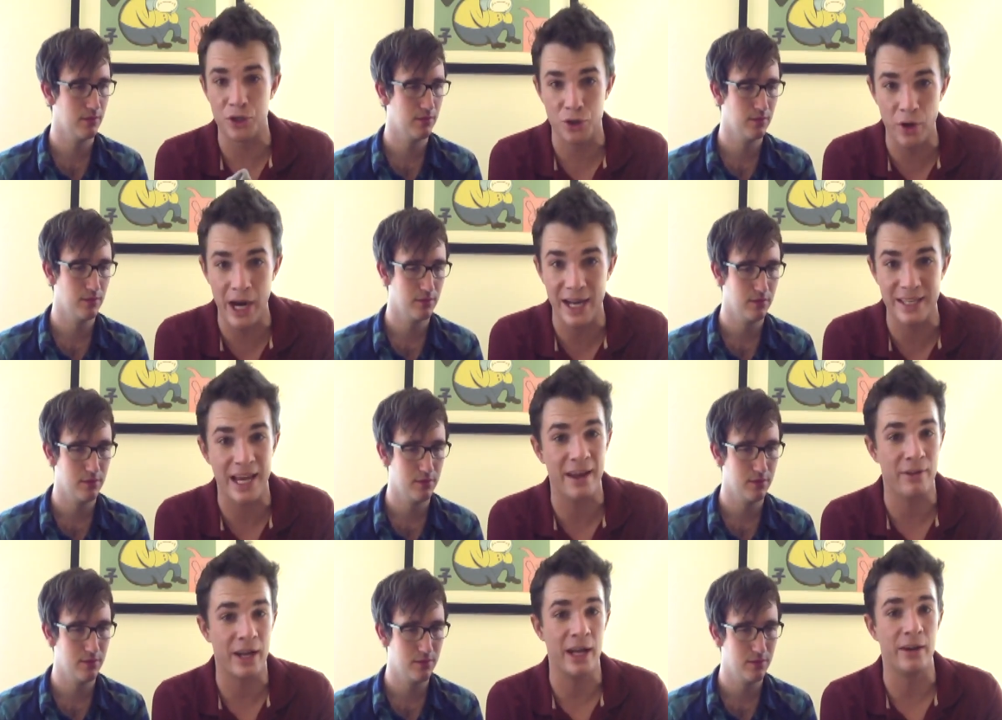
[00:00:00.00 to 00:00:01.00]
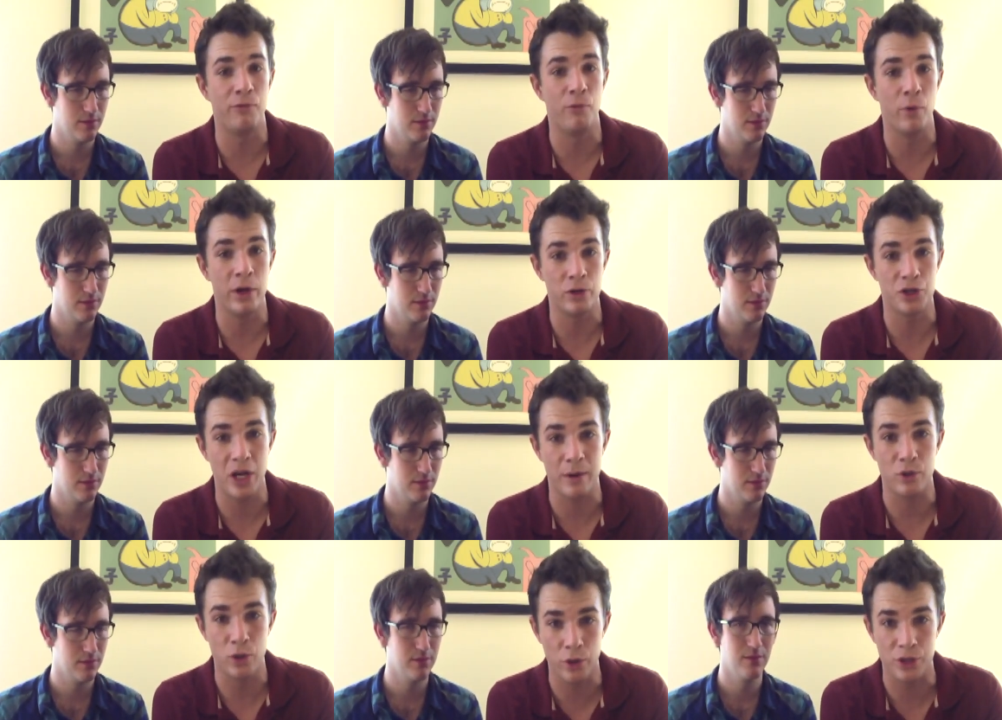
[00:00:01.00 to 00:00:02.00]
Speaker 1: is great because I have a kind of weird shaped
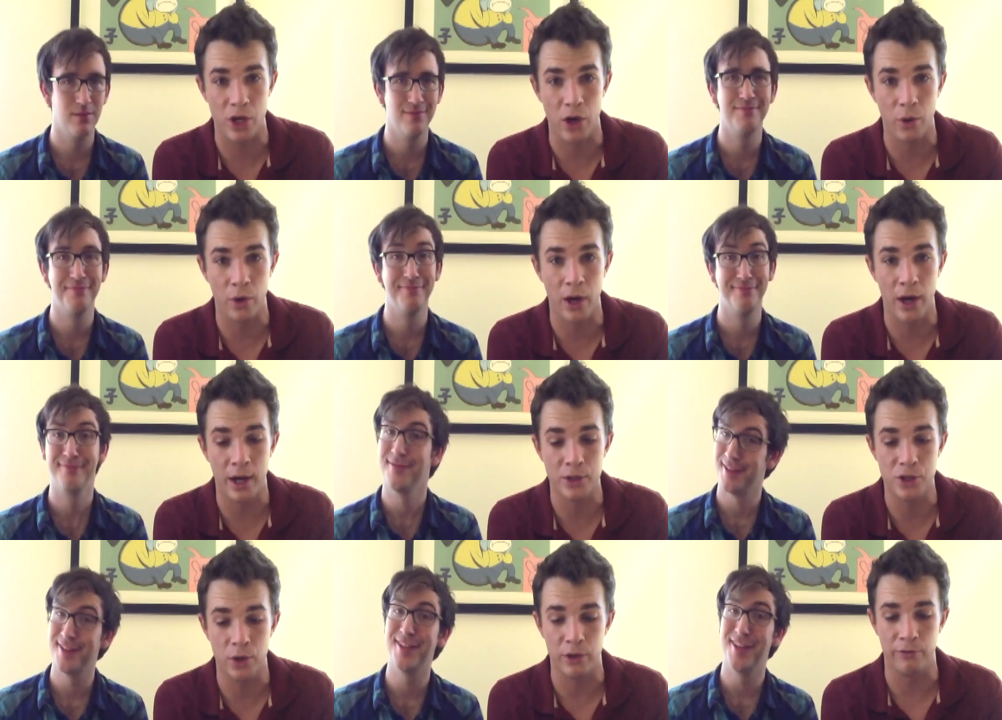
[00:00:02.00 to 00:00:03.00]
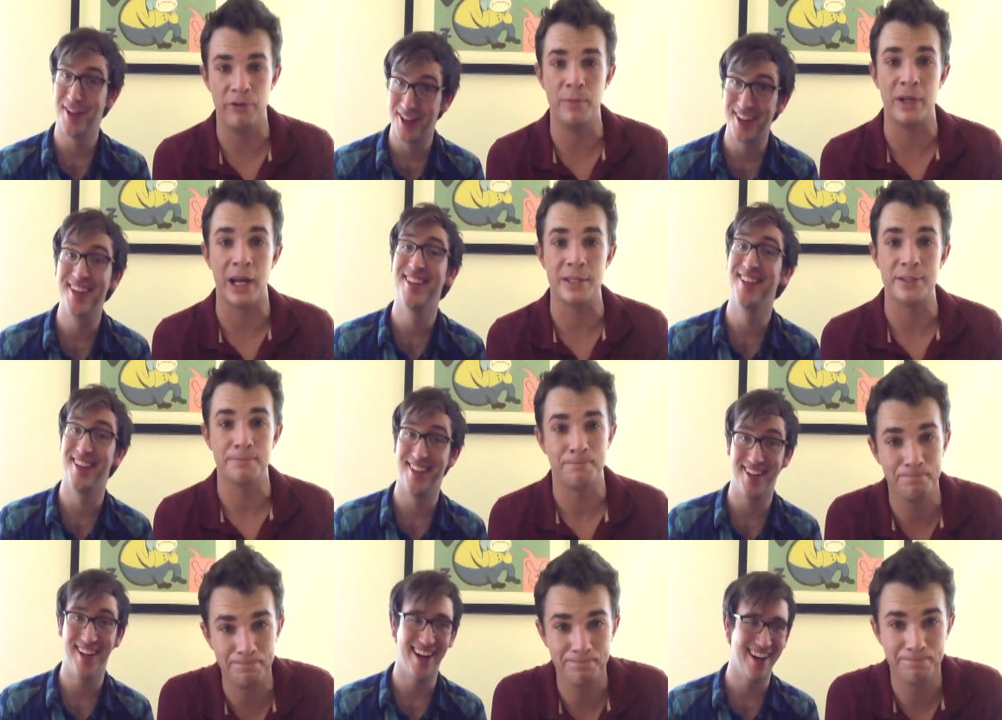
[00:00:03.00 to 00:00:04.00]
torso, so it'll fit me nice.
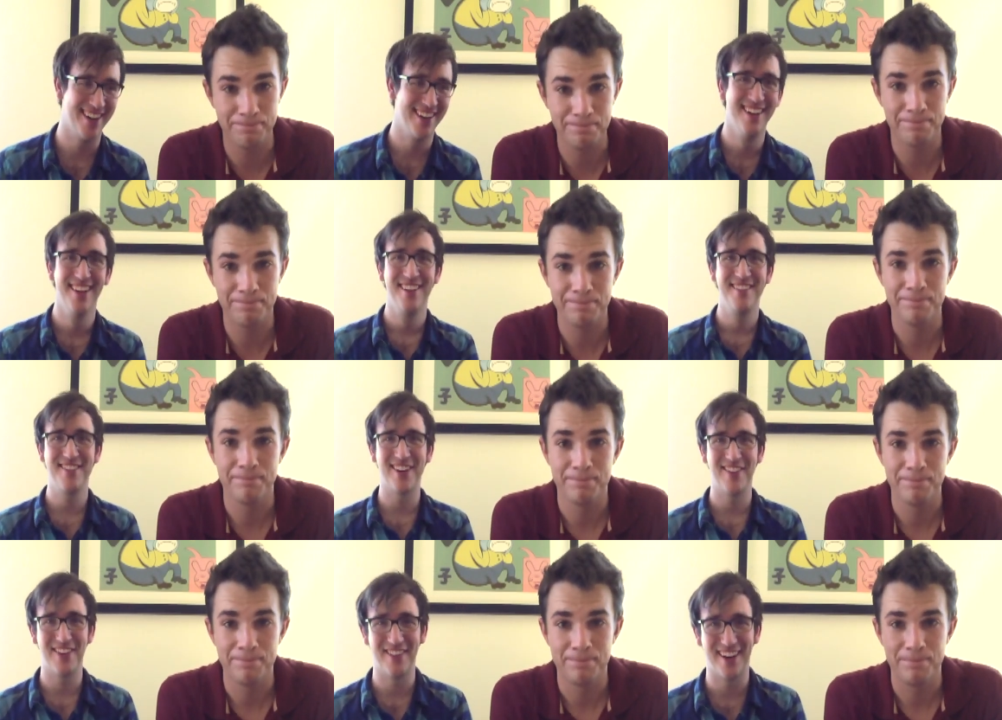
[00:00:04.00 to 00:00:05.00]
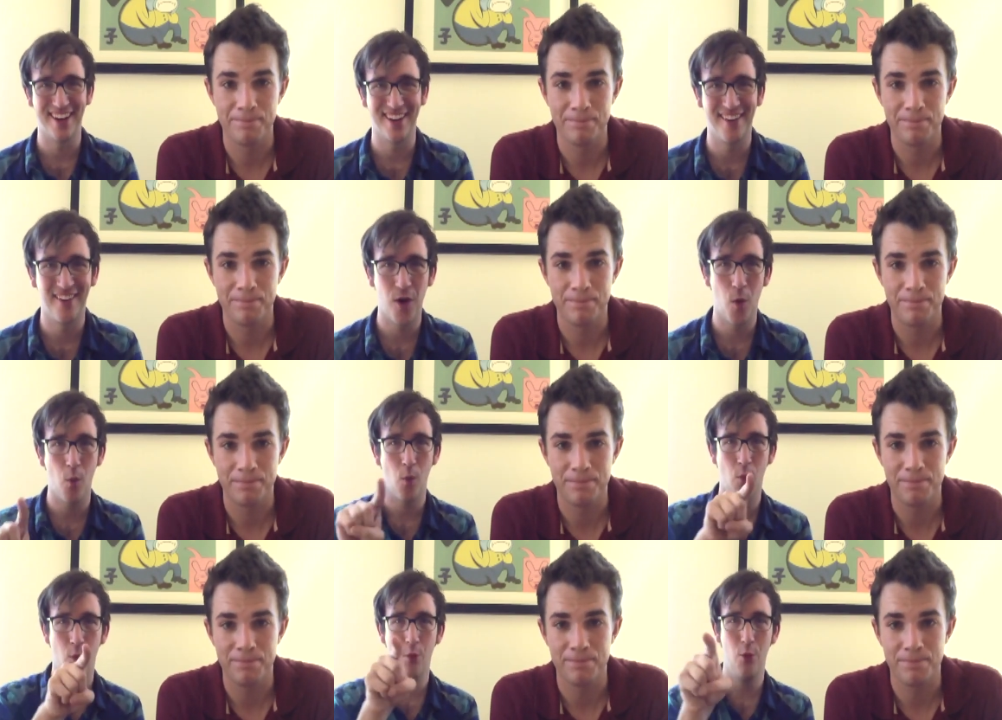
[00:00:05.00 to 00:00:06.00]
Yeah, tell me about it.
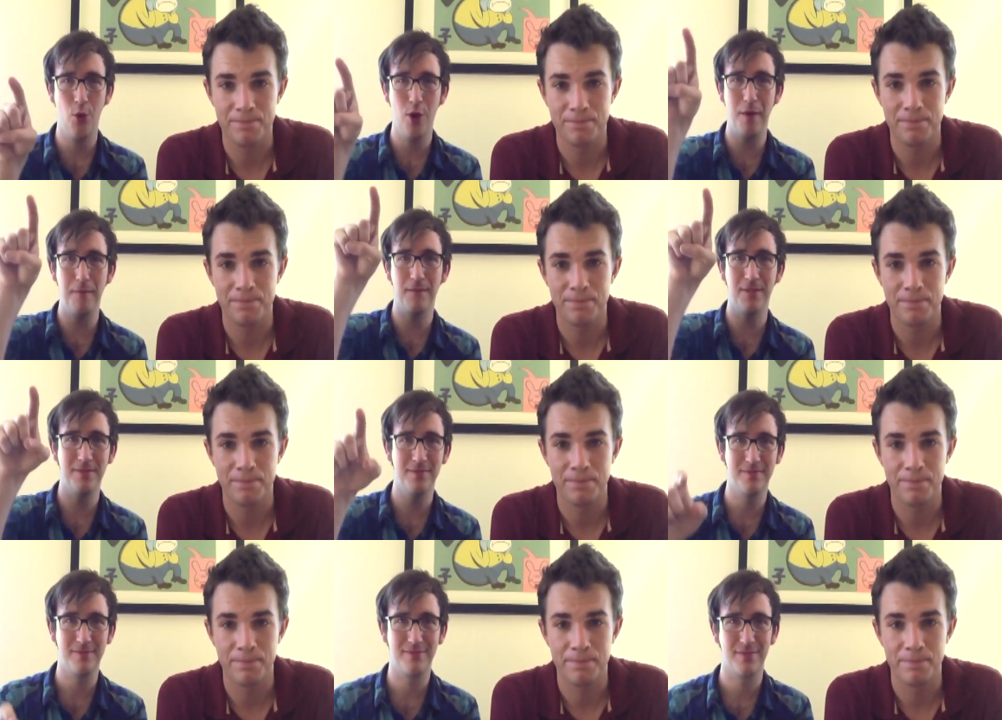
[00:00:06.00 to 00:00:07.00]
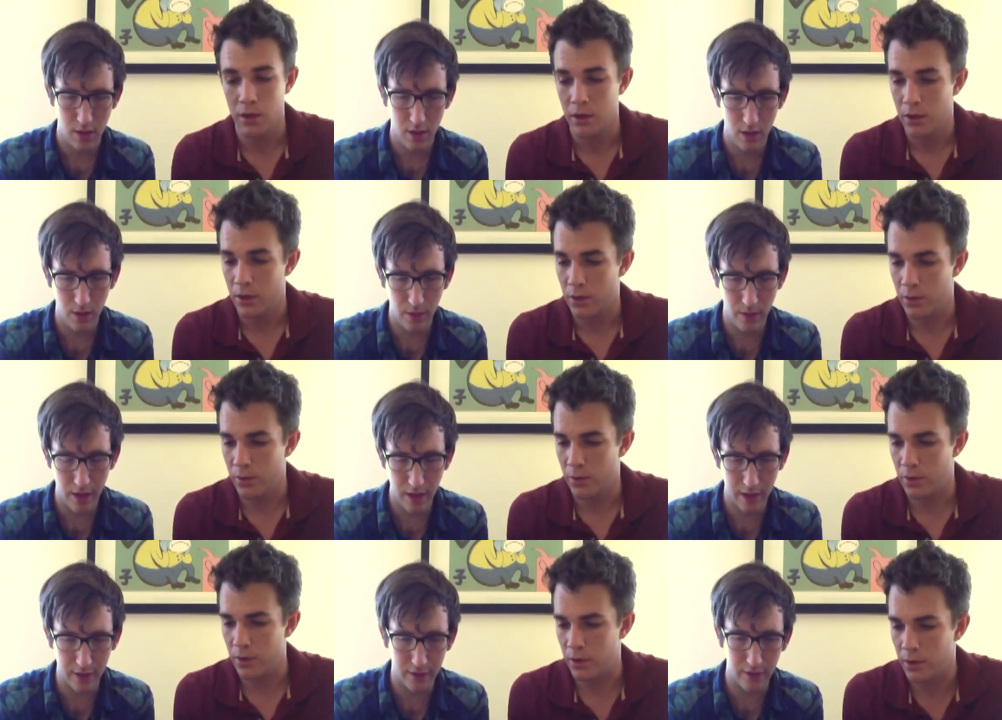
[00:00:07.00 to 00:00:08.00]
Speaker 2: Whoop. Oh,
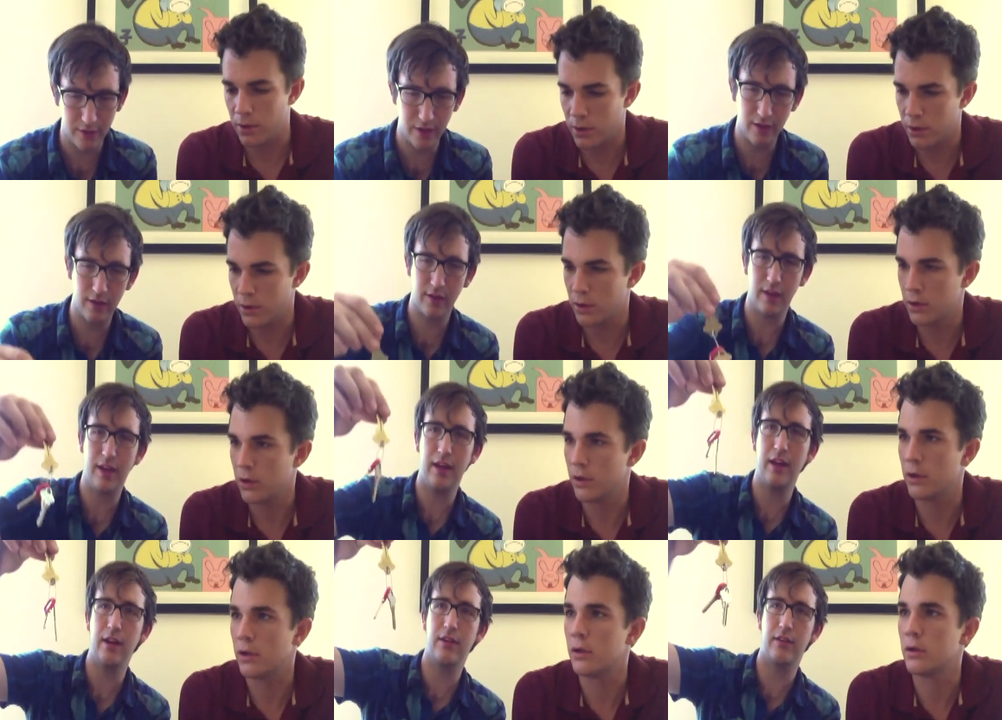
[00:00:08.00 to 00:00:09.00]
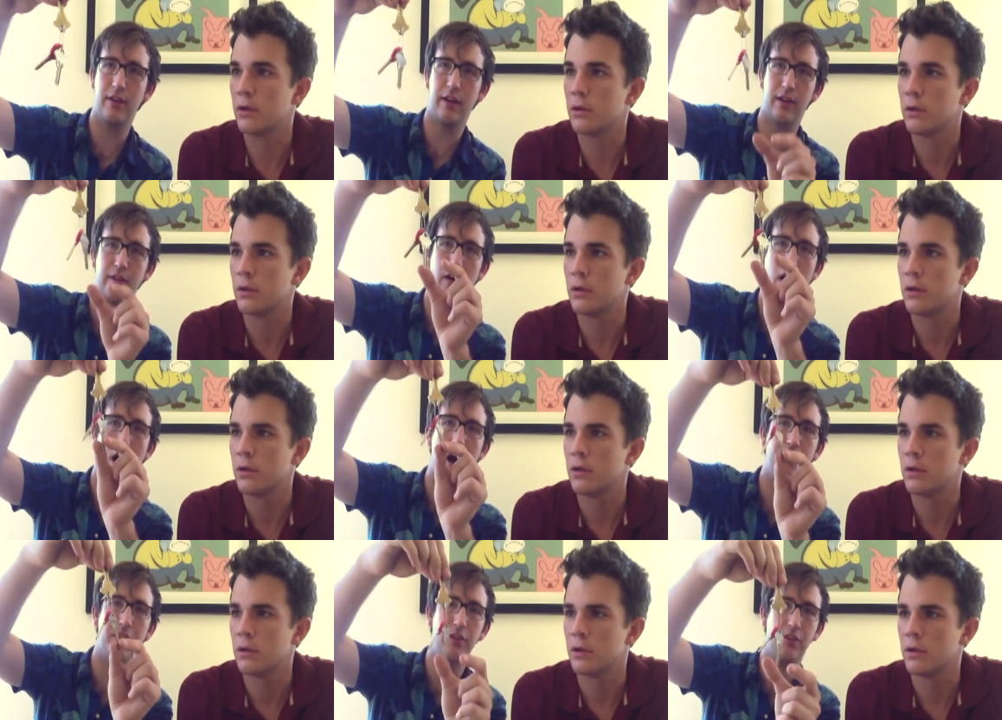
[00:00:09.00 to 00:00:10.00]
nice. These are the keys to Nick's
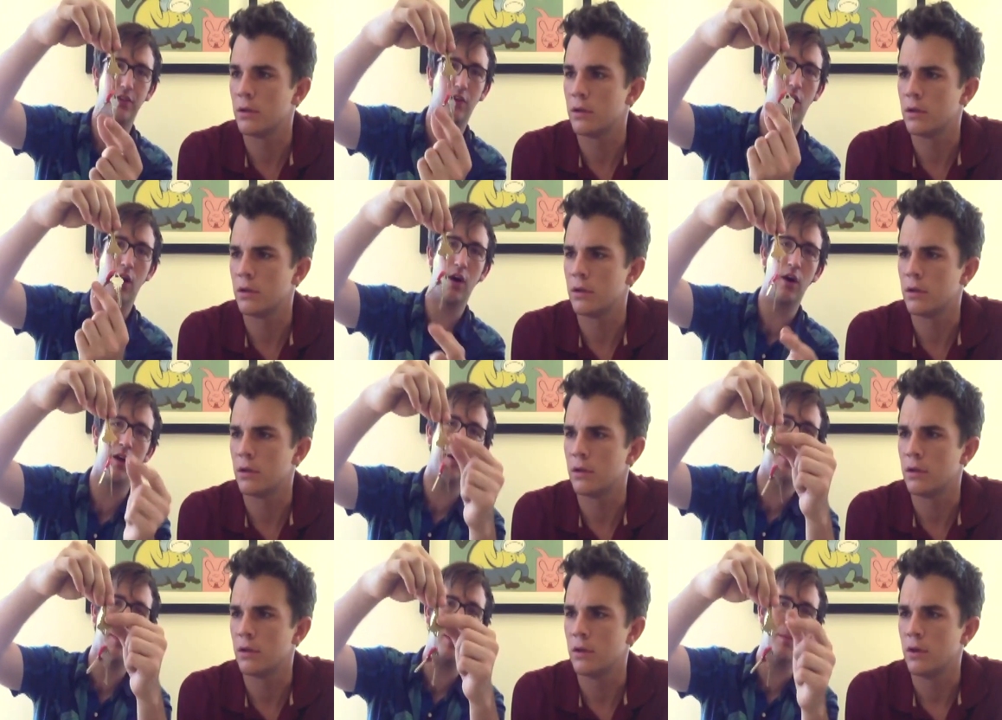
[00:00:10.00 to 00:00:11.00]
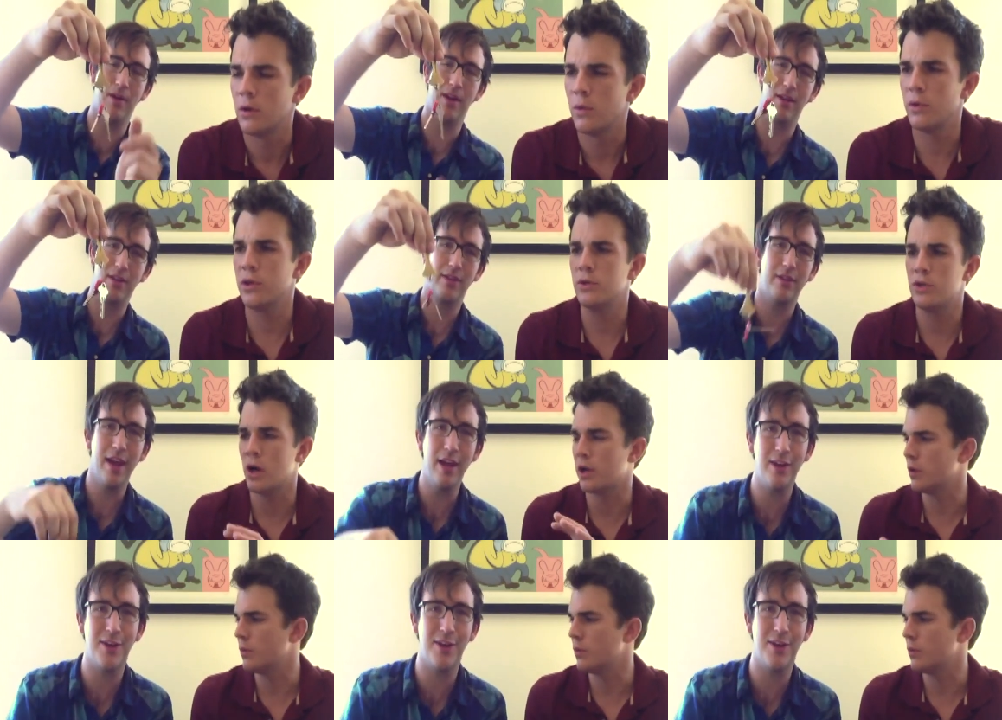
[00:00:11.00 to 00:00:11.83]
office, car, and apartment. What are you
Speaker 1: talking?